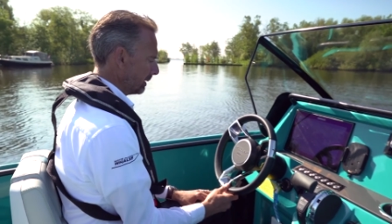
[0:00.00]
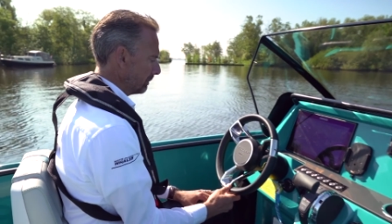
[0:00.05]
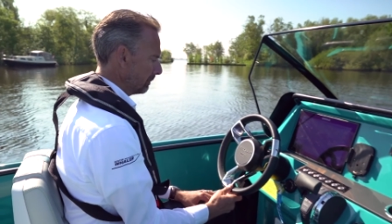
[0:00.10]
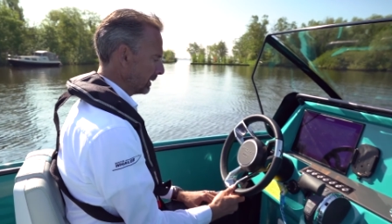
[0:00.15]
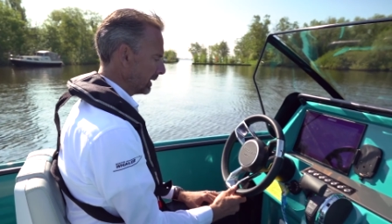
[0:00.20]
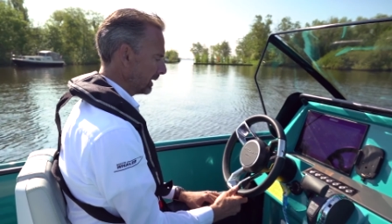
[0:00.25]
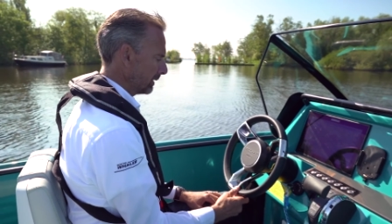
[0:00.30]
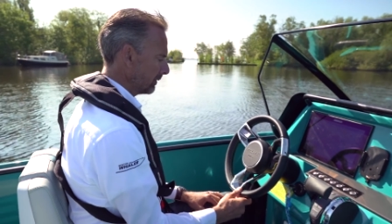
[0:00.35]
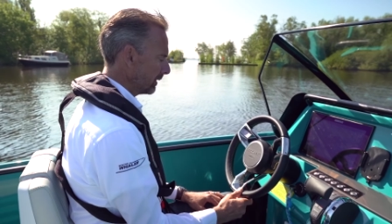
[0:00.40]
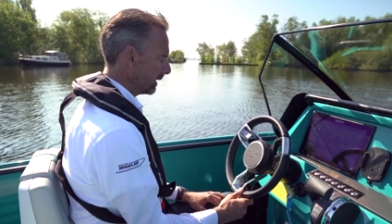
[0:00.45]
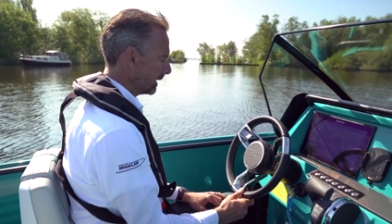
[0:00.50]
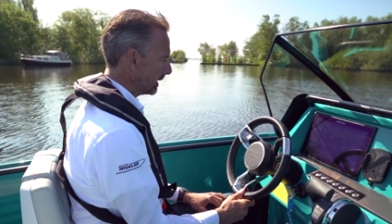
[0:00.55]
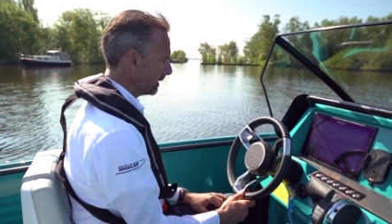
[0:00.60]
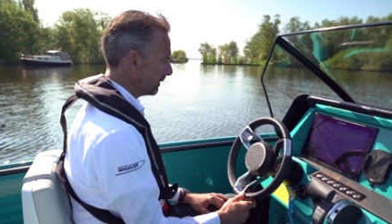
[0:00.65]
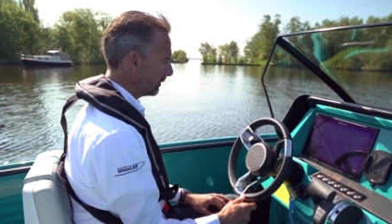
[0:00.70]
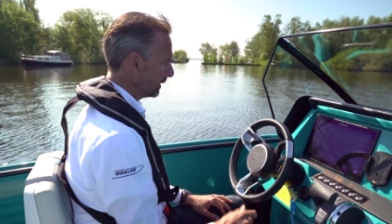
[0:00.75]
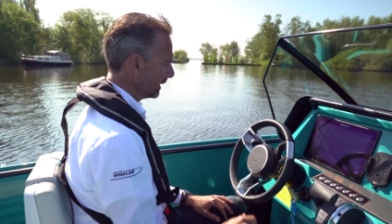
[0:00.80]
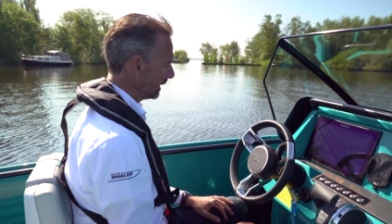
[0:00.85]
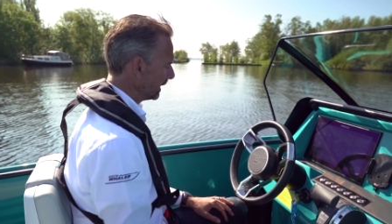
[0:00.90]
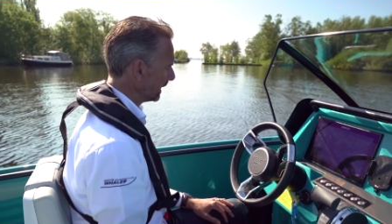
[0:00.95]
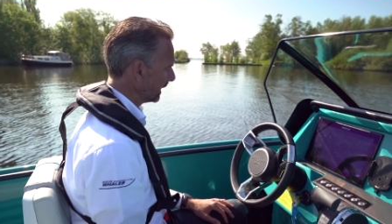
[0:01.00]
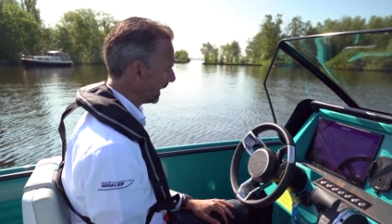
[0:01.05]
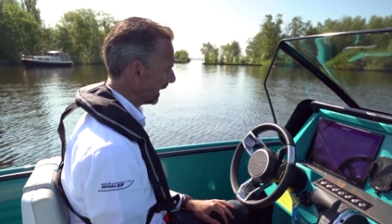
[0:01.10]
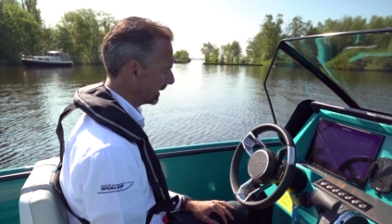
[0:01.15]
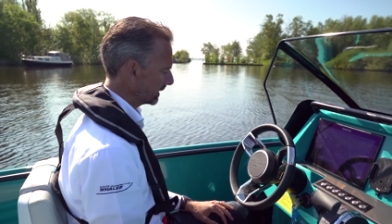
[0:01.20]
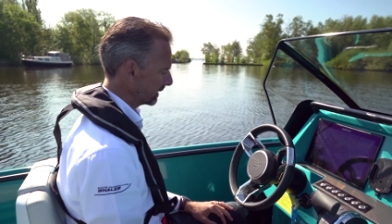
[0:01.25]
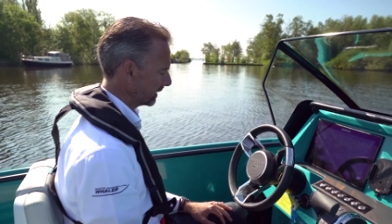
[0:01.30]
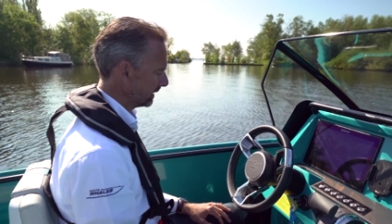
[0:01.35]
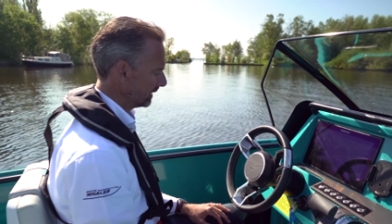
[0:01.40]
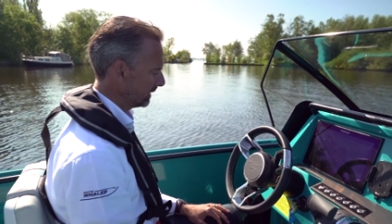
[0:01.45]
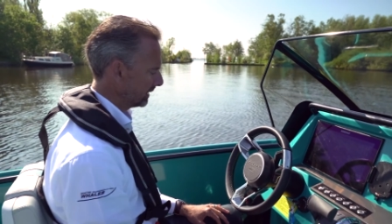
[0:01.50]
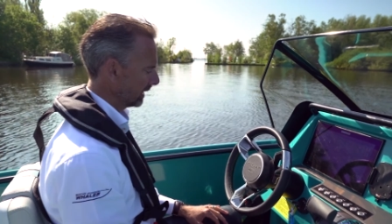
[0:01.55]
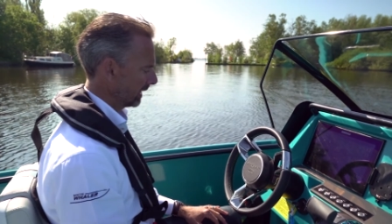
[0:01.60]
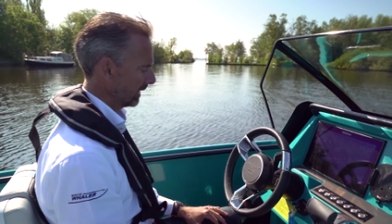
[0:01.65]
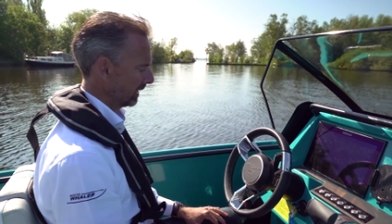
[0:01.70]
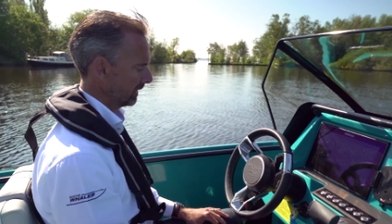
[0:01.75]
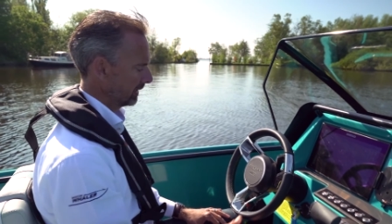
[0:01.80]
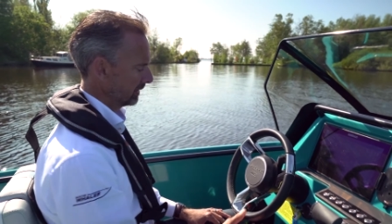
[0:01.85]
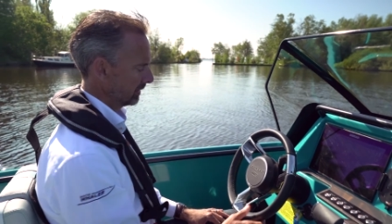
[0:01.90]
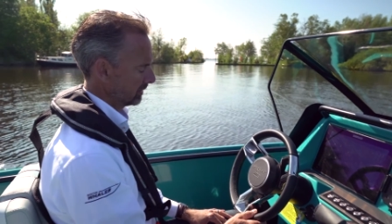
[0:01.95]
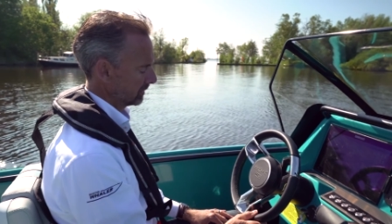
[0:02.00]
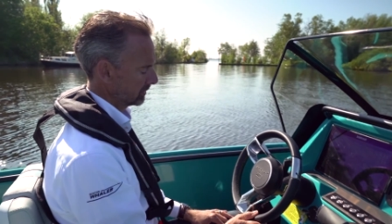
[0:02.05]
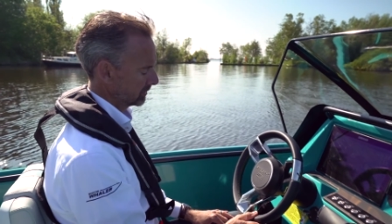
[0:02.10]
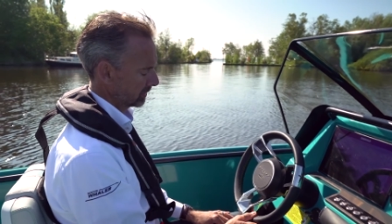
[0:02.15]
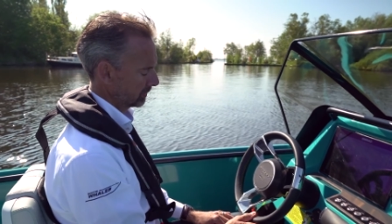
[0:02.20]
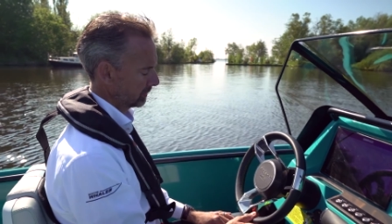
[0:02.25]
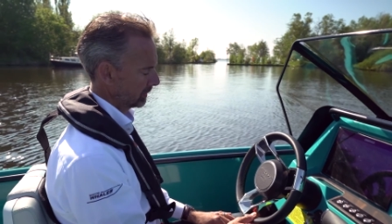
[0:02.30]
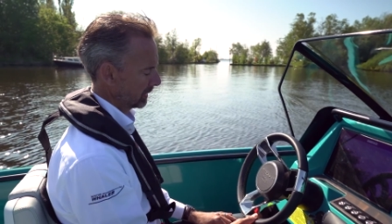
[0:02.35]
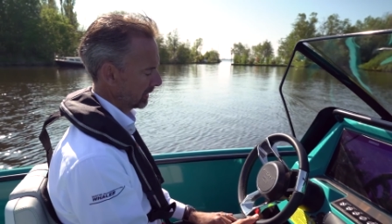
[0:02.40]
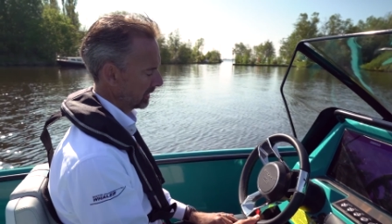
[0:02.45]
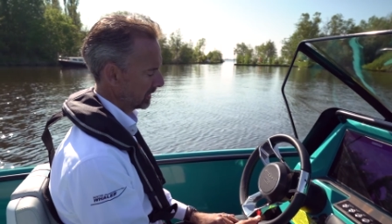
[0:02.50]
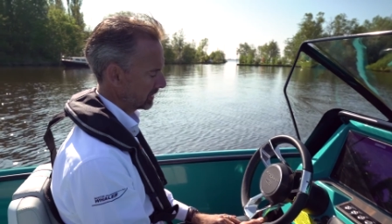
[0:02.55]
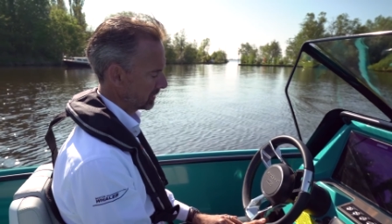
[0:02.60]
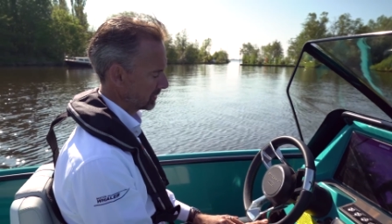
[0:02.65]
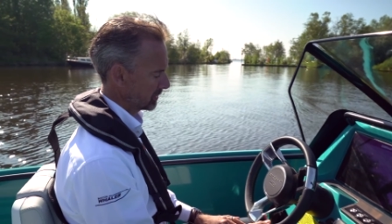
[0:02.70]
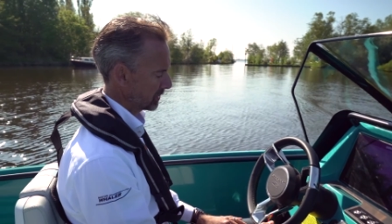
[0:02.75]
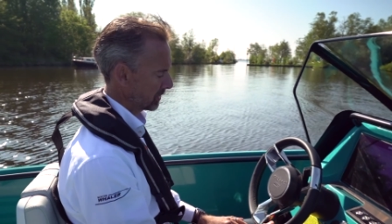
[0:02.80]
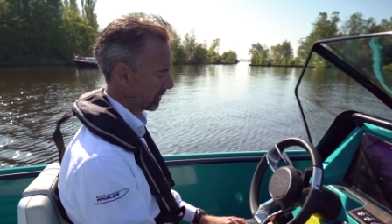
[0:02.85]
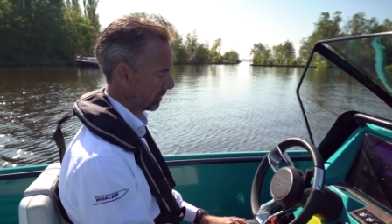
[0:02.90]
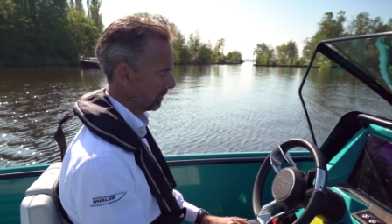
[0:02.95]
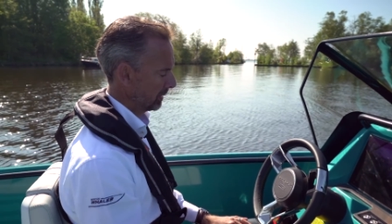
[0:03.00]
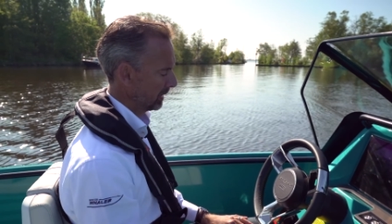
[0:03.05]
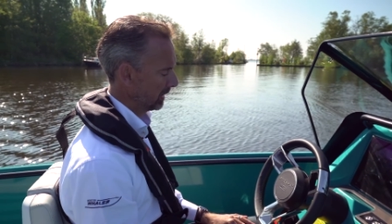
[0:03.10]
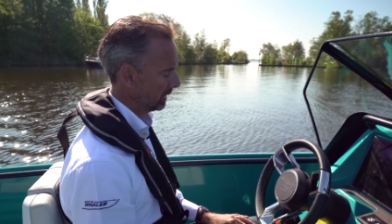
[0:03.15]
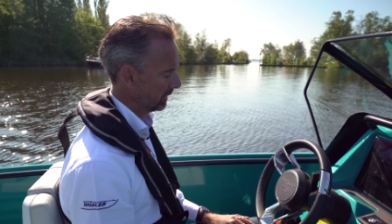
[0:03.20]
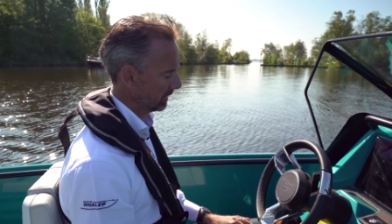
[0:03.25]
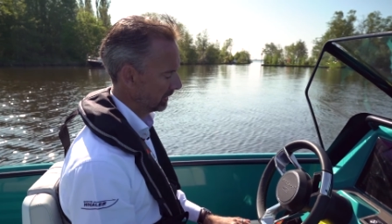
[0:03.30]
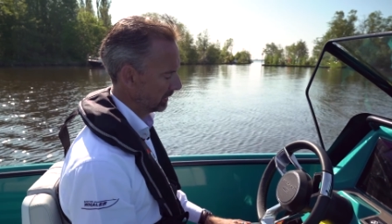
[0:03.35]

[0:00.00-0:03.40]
But I really like the detailing also with this Jobe